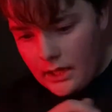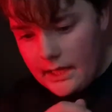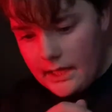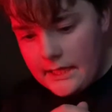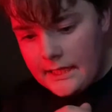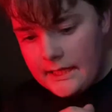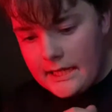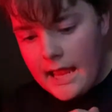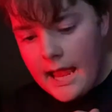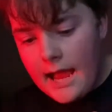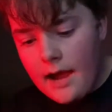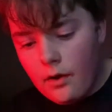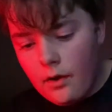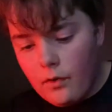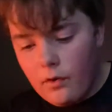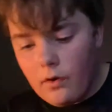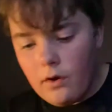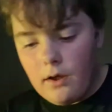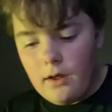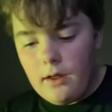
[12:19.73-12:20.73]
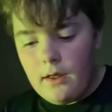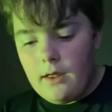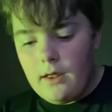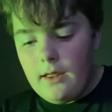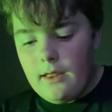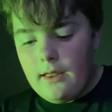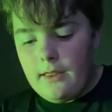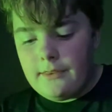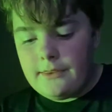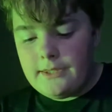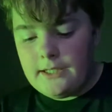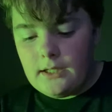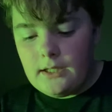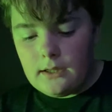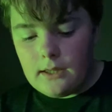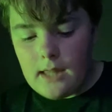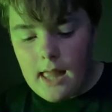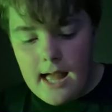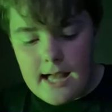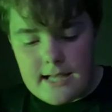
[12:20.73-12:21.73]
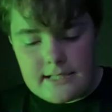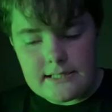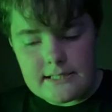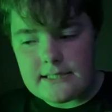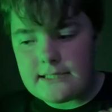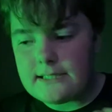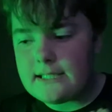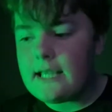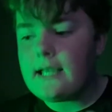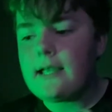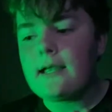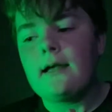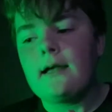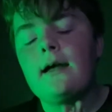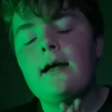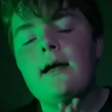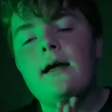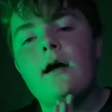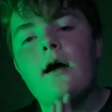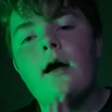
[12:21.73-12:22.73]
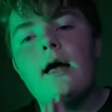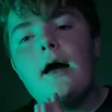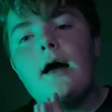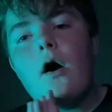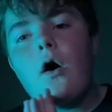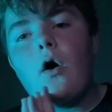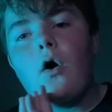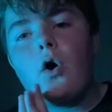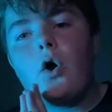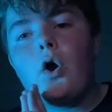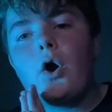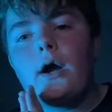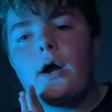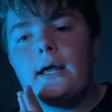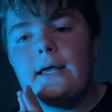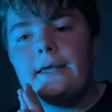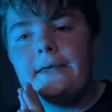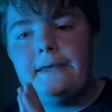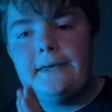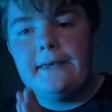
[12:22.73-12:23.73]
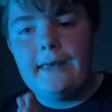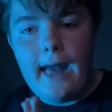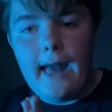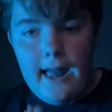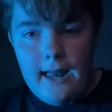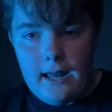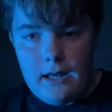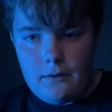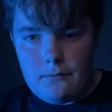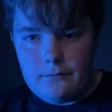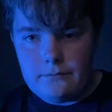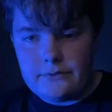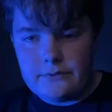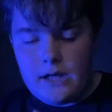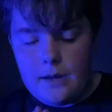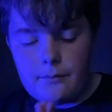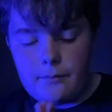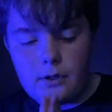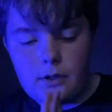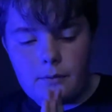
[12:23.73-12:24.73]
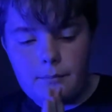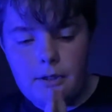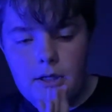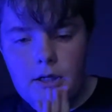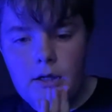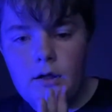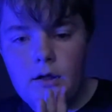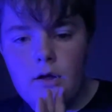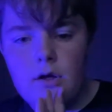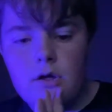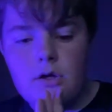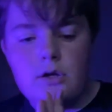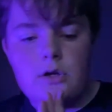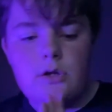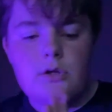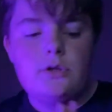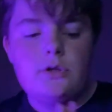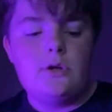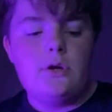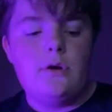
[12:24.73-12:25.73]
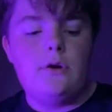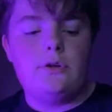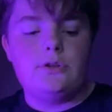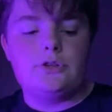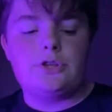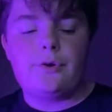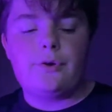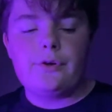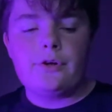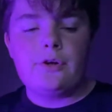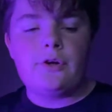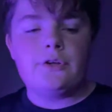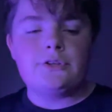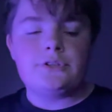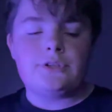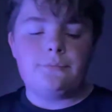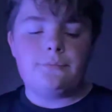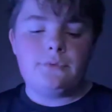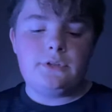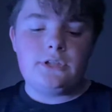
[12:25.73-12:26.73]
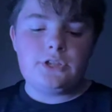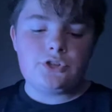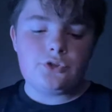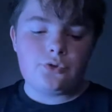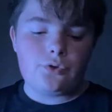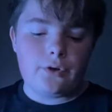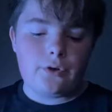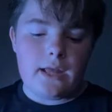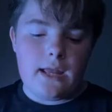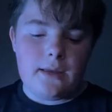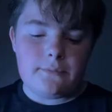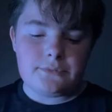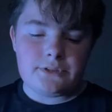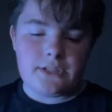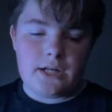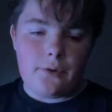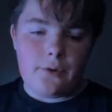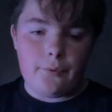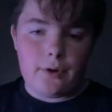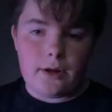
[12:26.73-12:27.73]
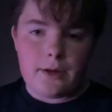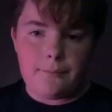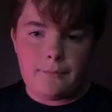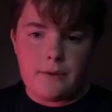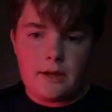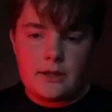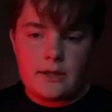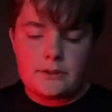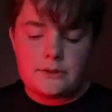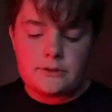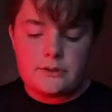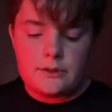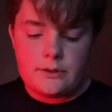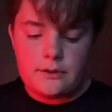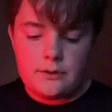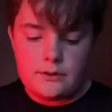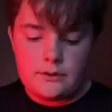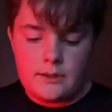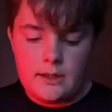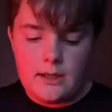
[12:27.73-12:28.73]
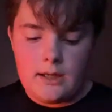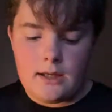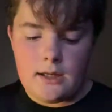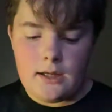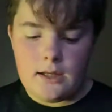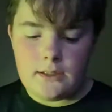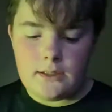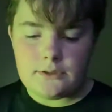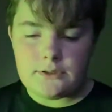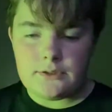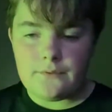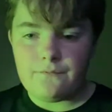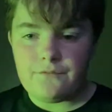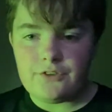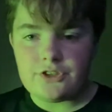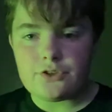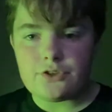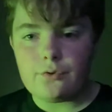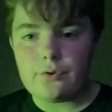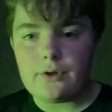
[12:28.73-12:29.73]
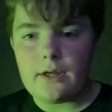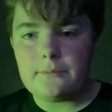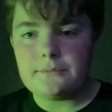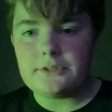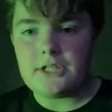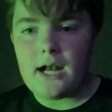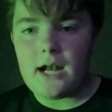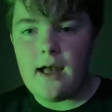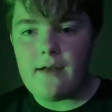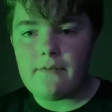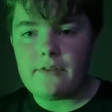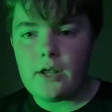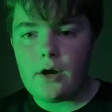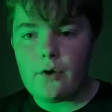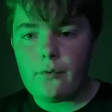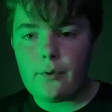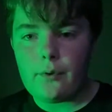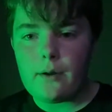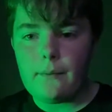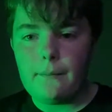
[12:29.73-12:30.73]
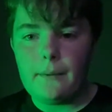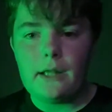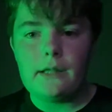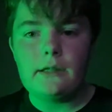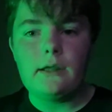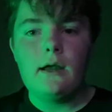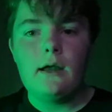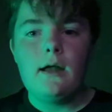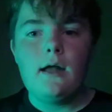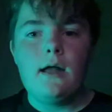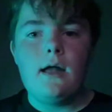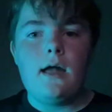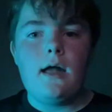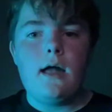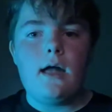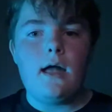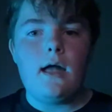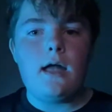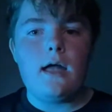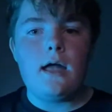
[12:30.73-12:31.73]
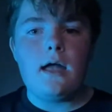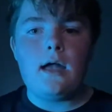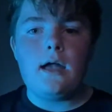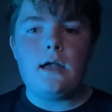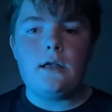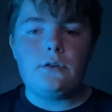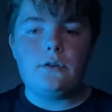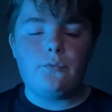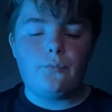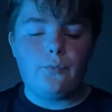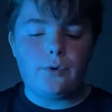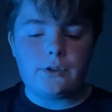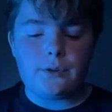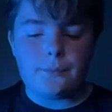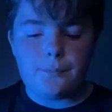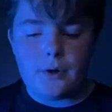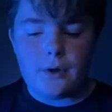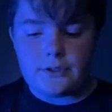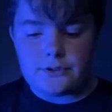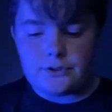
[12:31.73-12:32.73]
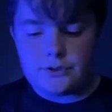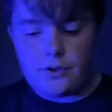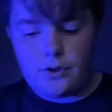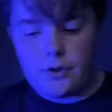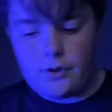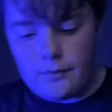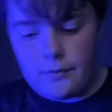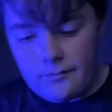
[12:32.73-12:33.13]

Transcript: Now, the last thing are games. I'm going to be showing y'all some digital games that I recommend, and some physical games that I have that I recommend, and what the prices are.